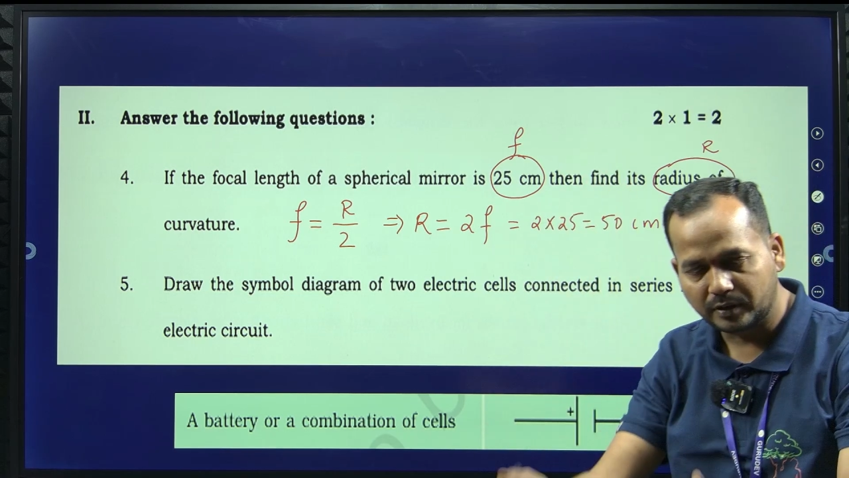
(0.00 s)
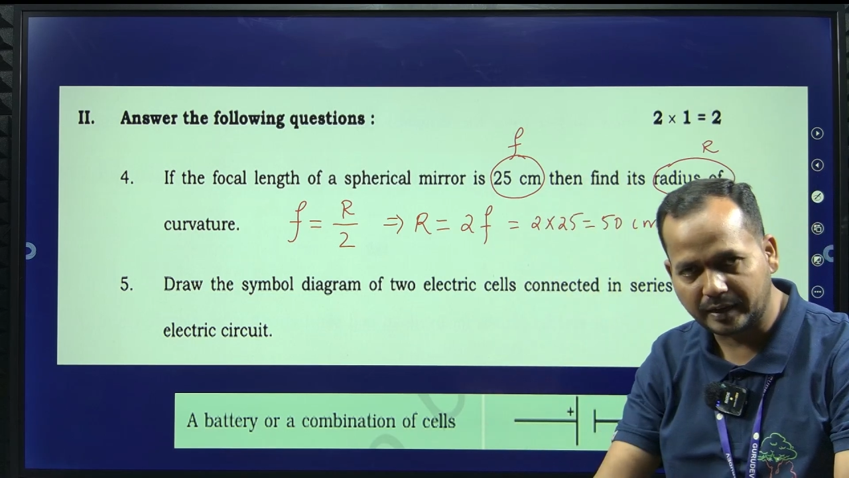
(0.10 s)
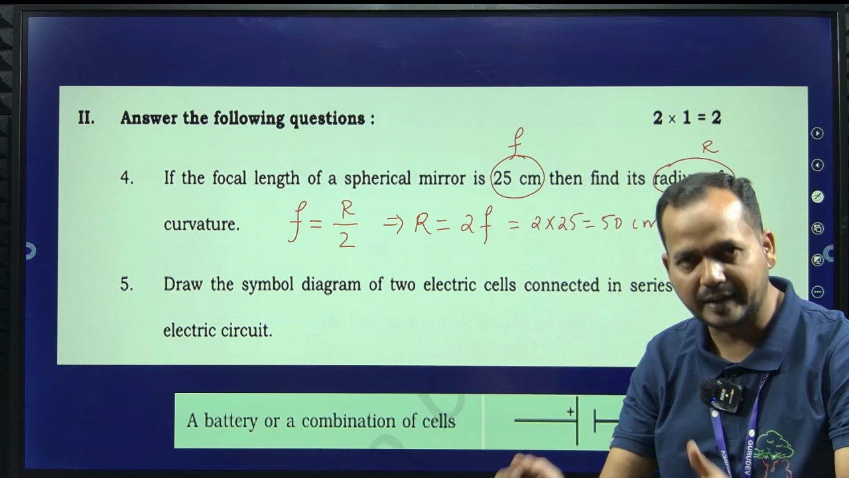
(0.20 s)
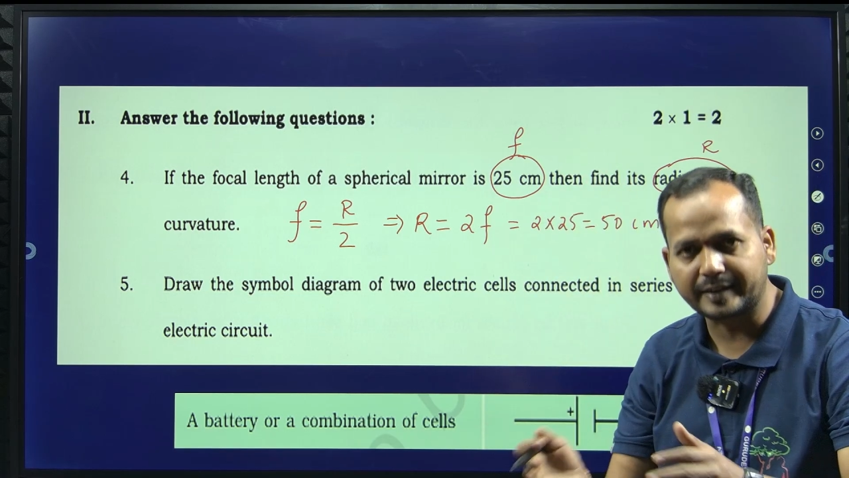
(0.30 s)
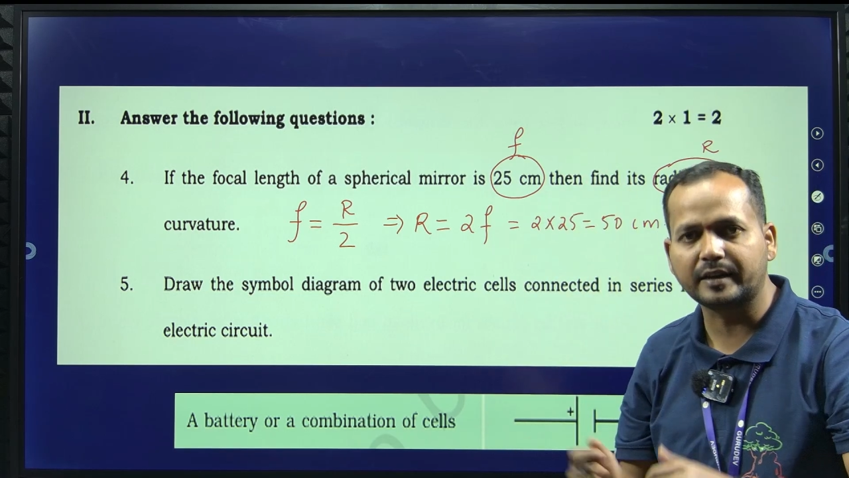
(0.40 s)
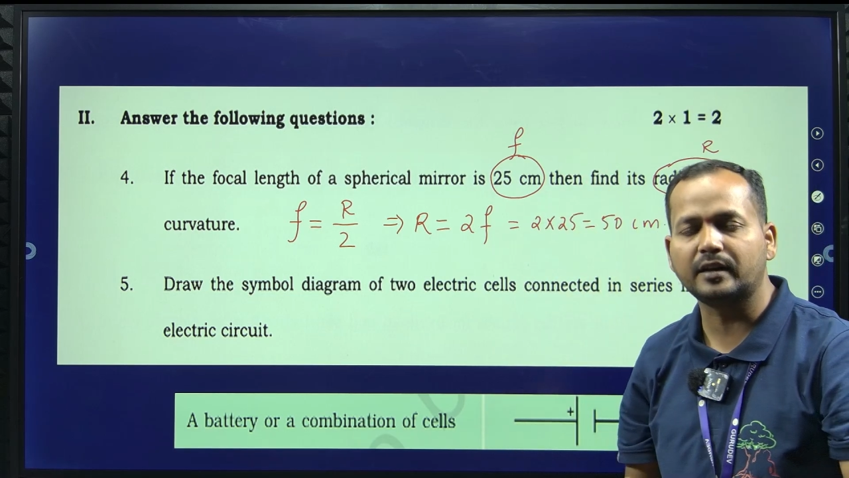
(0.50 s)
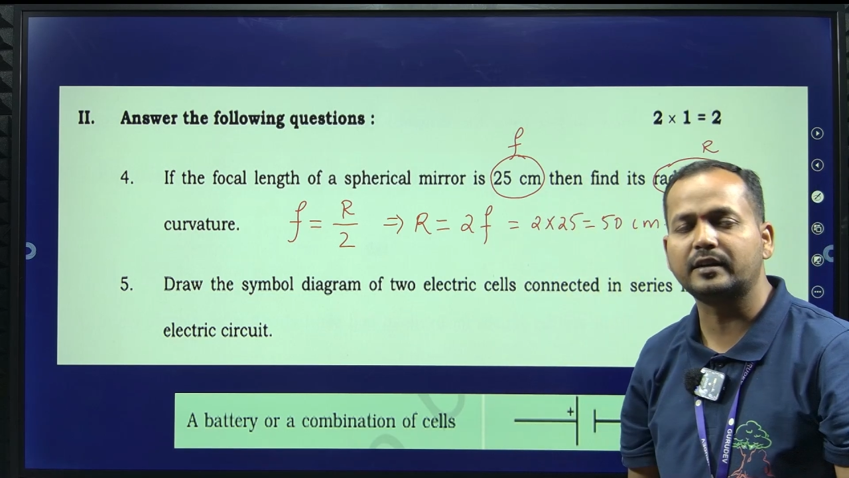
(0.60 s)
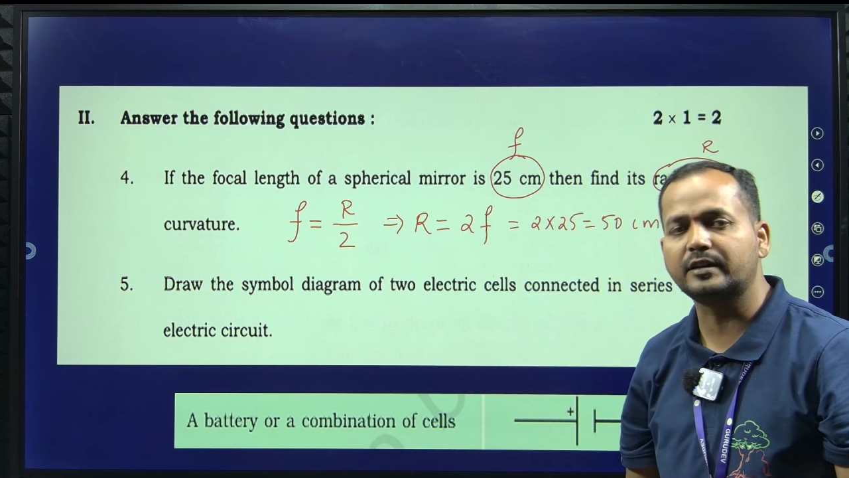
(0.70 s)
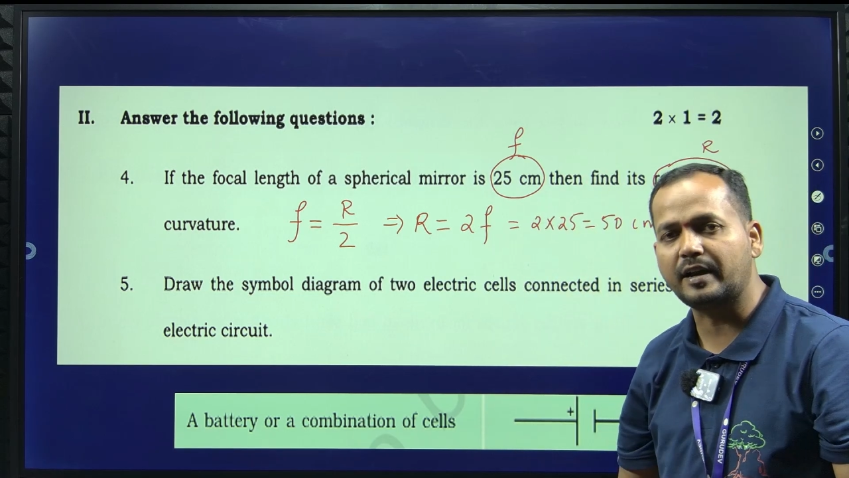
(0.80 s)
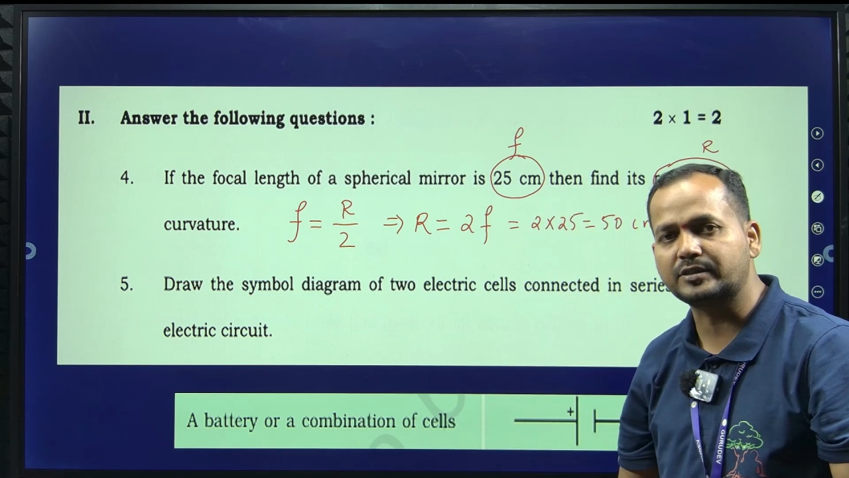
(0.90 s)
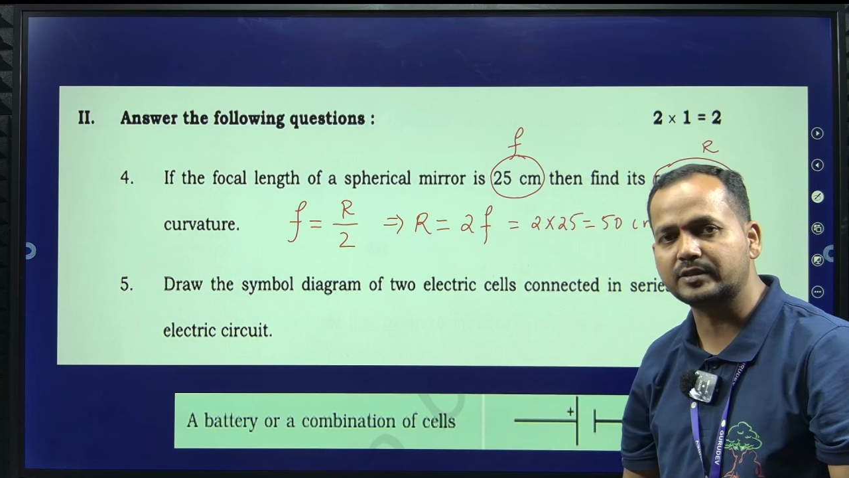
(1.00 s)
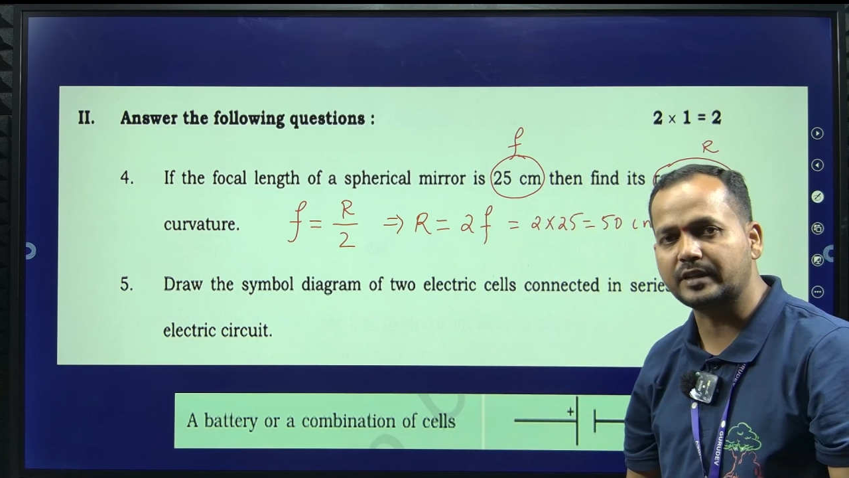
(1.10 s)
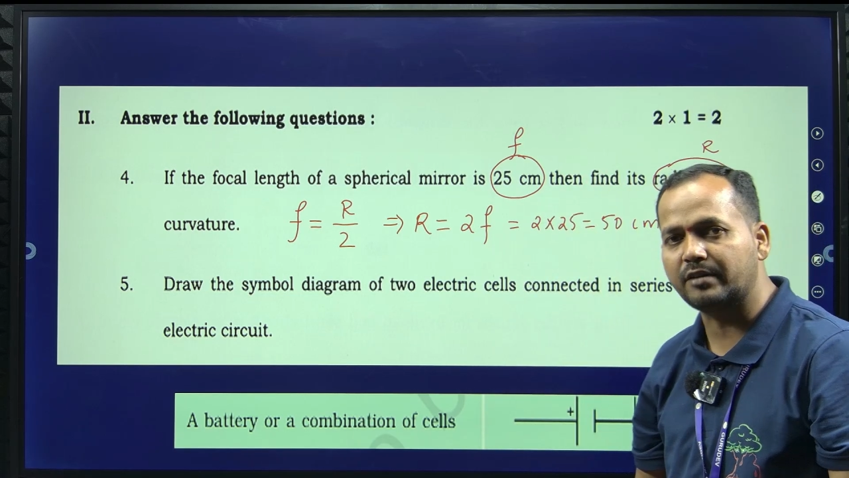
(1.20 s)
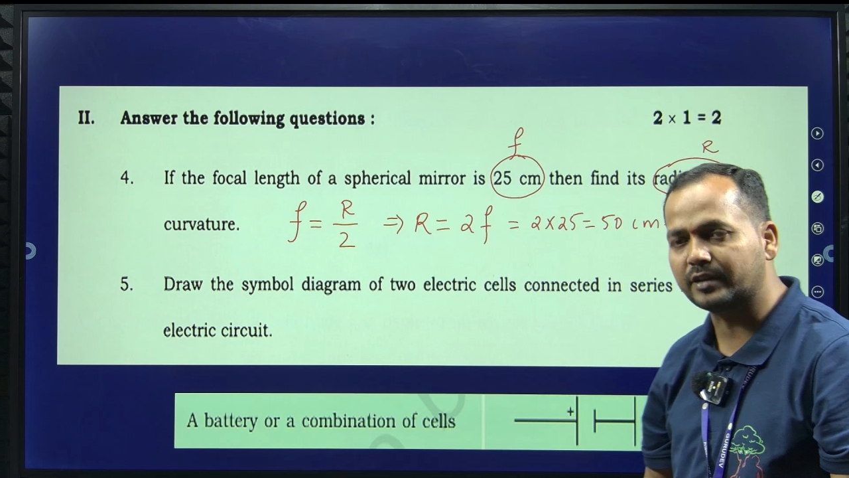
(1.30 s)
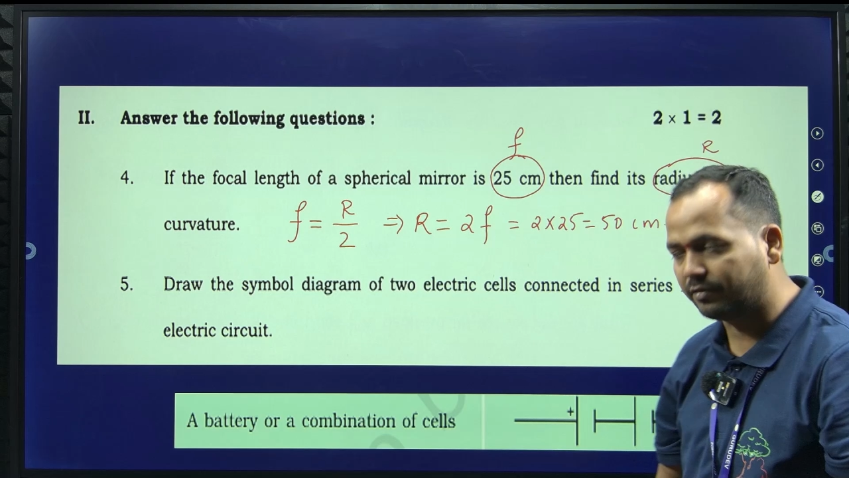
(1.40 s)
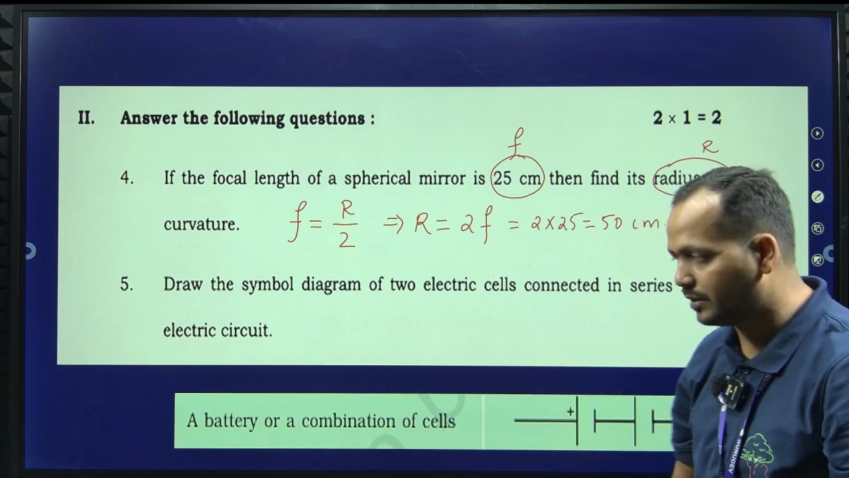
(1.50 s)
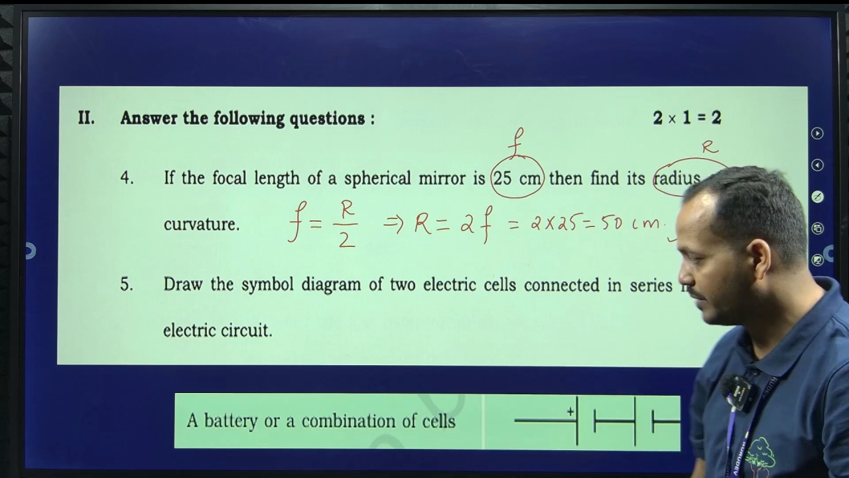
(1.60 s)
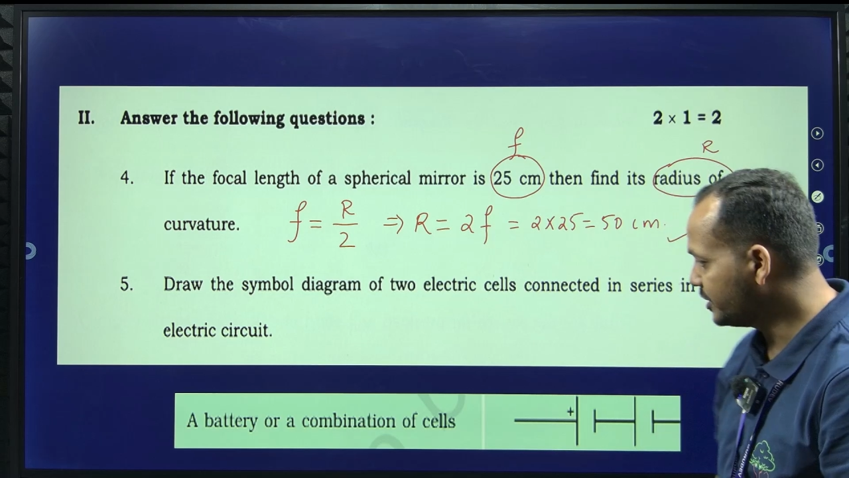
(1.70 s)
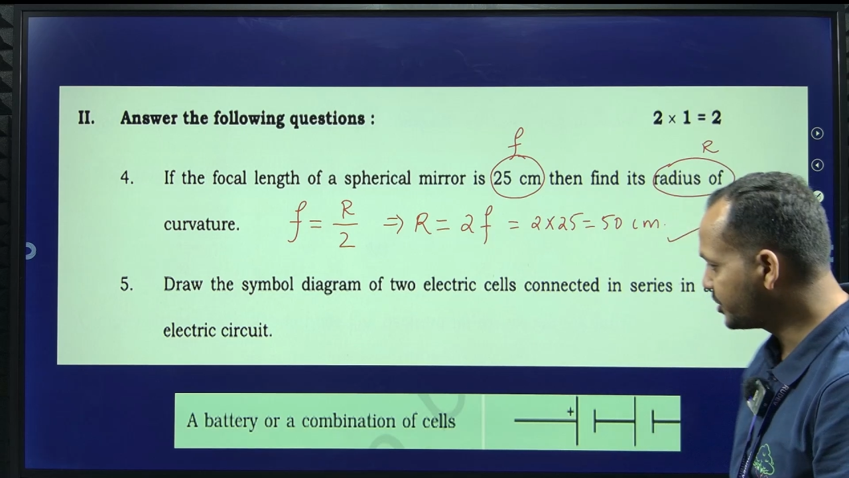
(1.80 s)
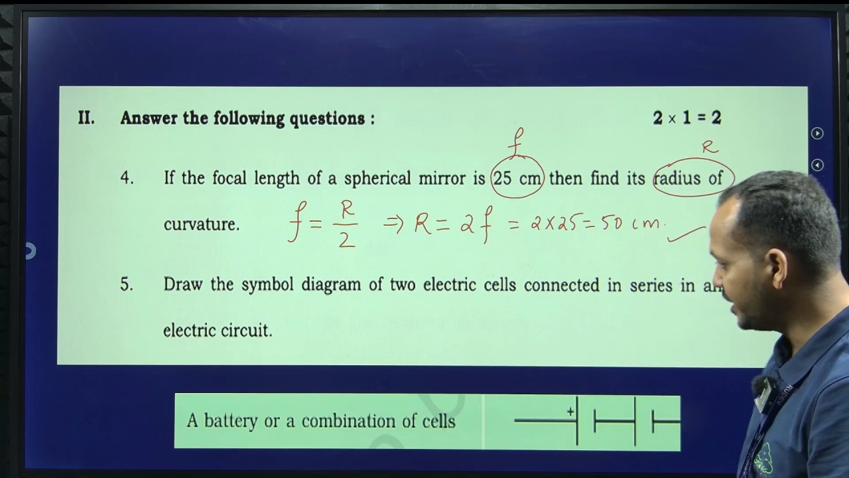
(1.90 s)
electrical devices they have given
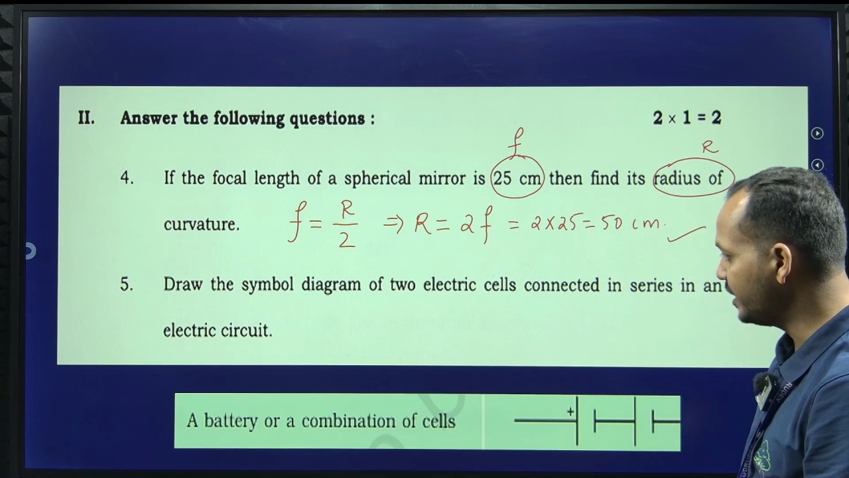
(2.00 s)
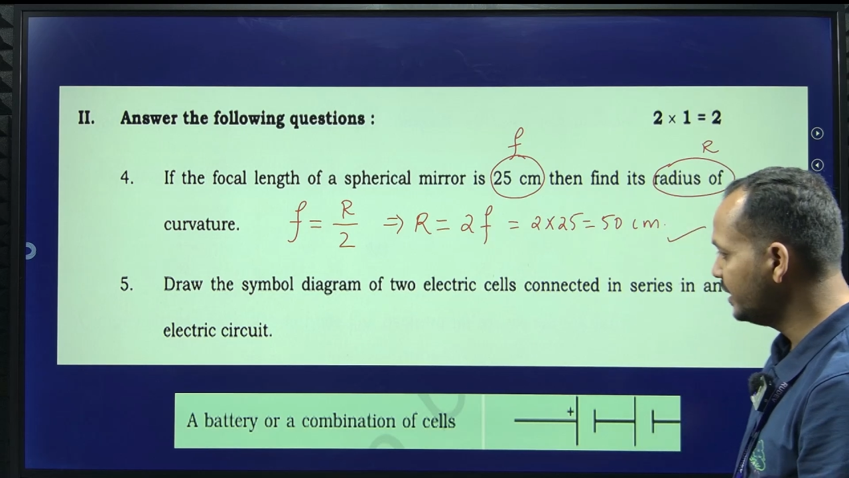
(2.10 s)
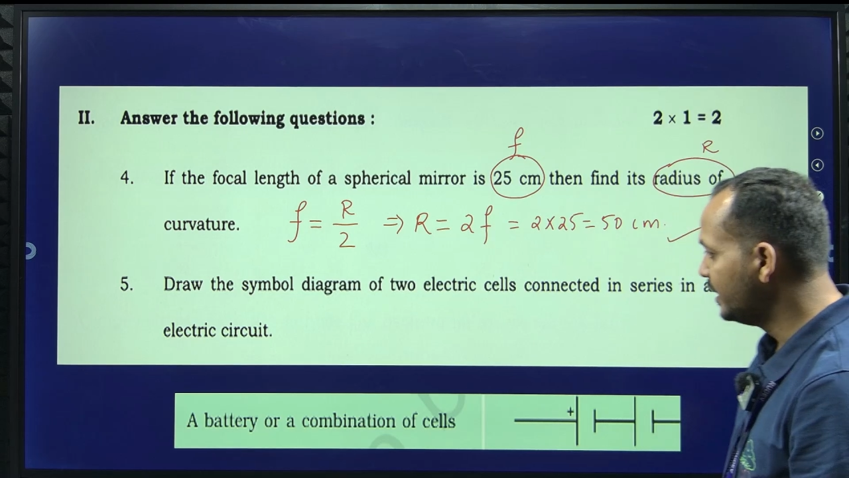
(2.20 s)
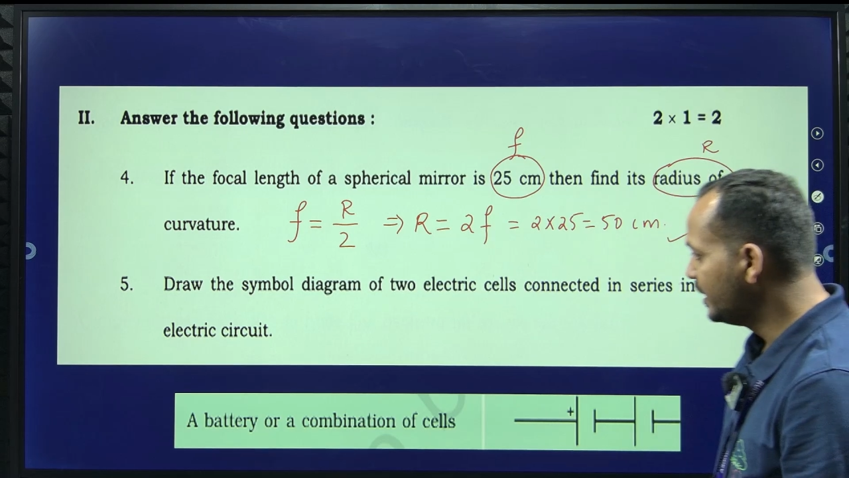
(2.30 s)
mentioned. In